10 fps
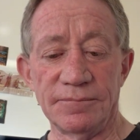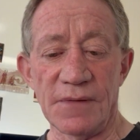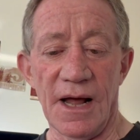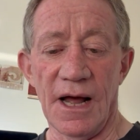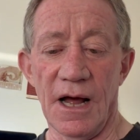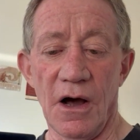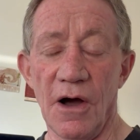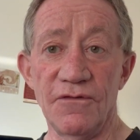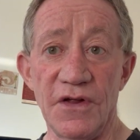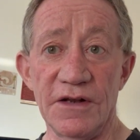
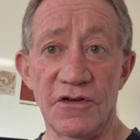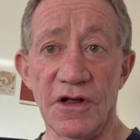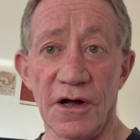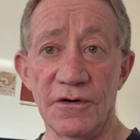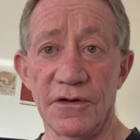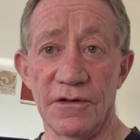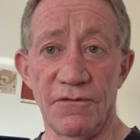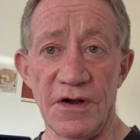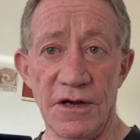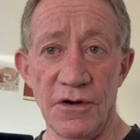I've yet to go to the
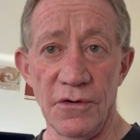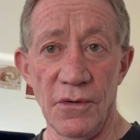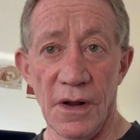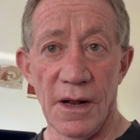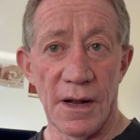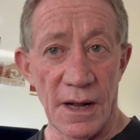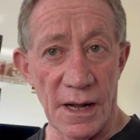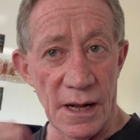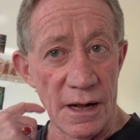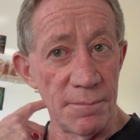venue,
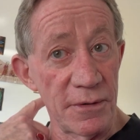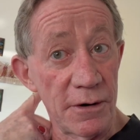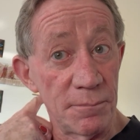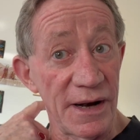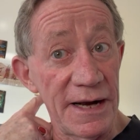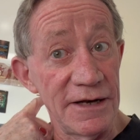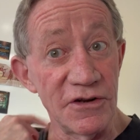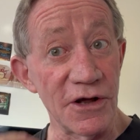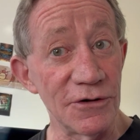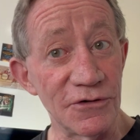but I'm planning
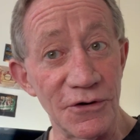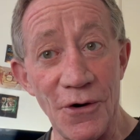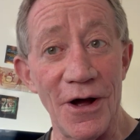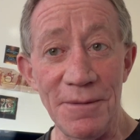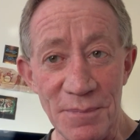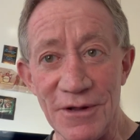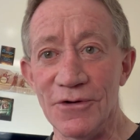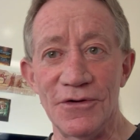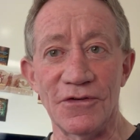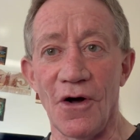to go tonight,
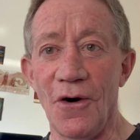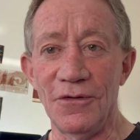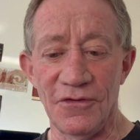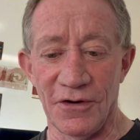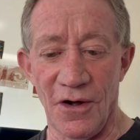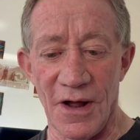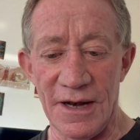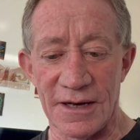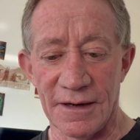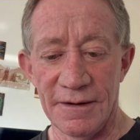because on
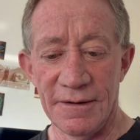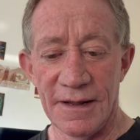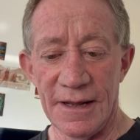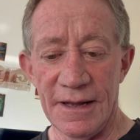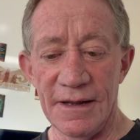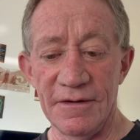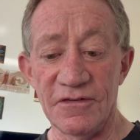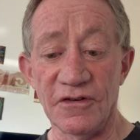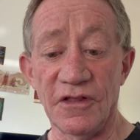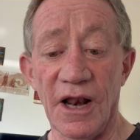tonight
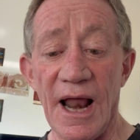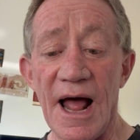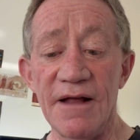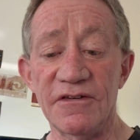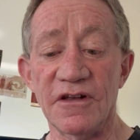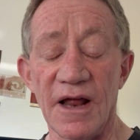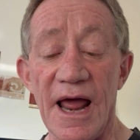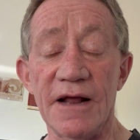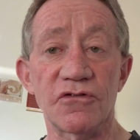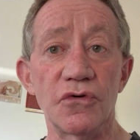is the last
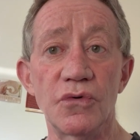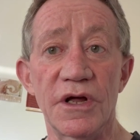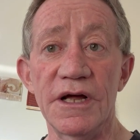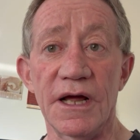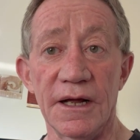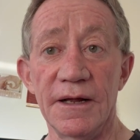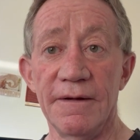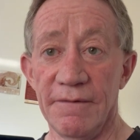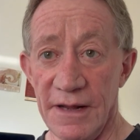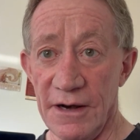actual gig
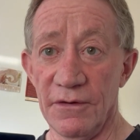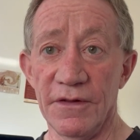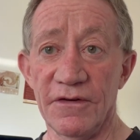here in the